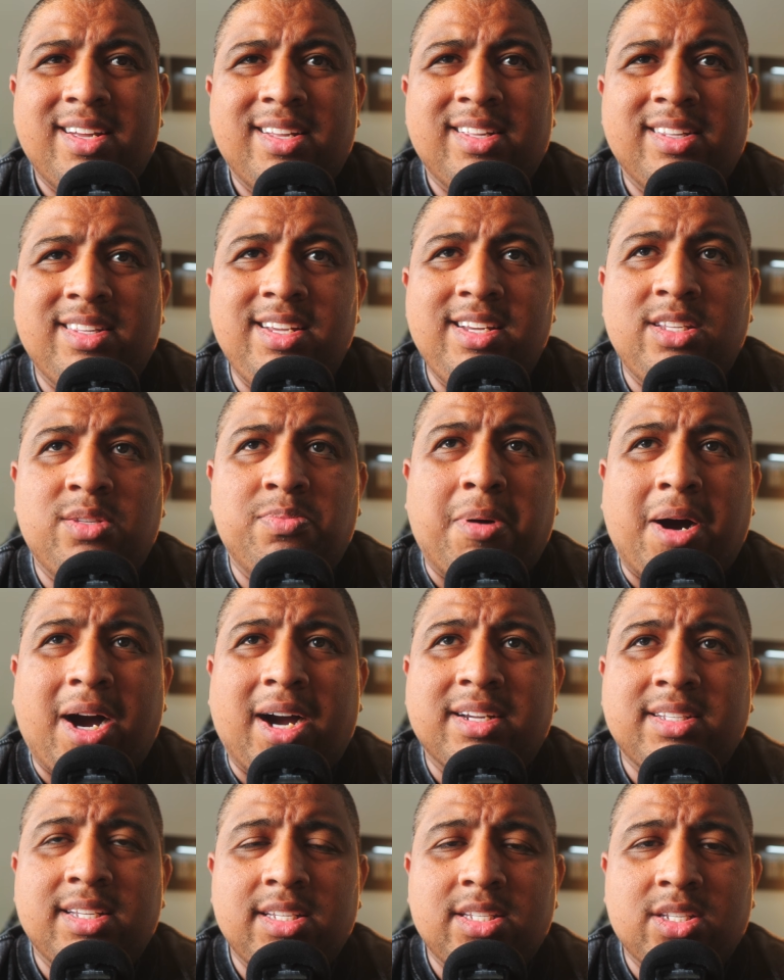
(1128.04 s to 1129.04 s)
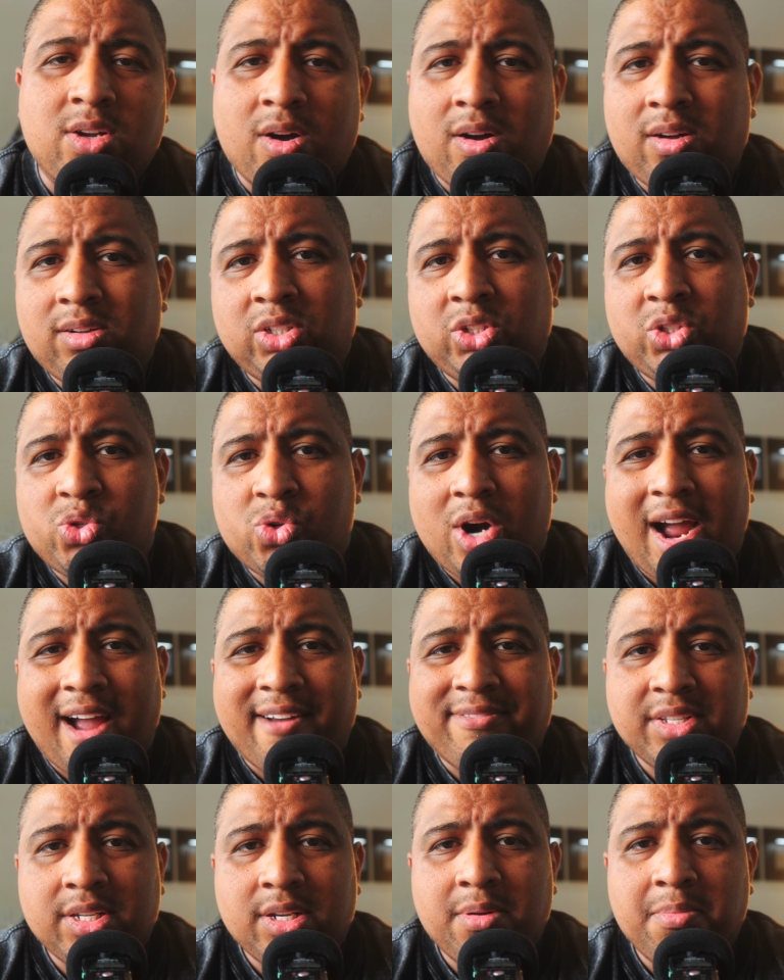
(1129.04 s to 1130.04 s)
these boxes called
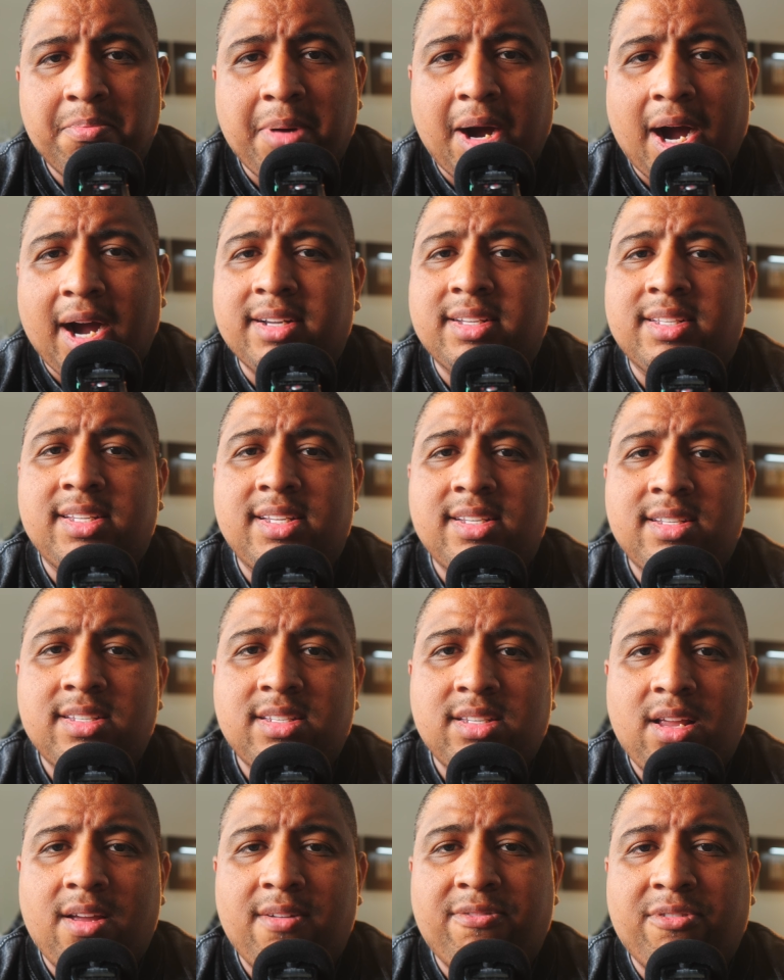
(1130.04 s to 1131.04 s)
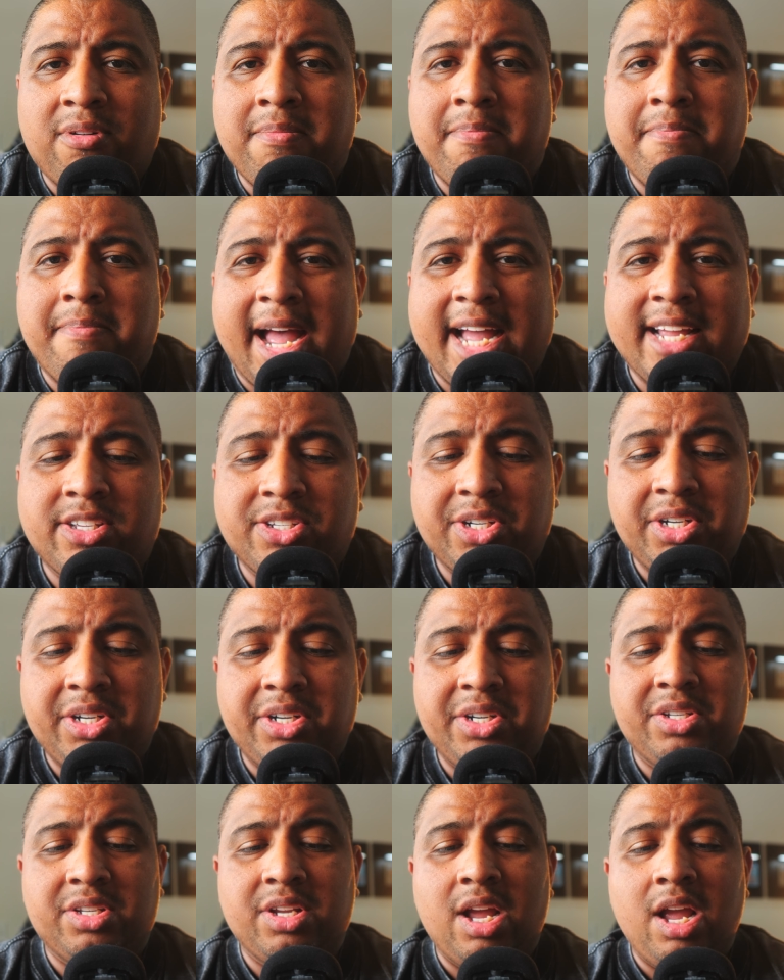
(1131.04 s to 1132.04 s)
draft boxes from Masters.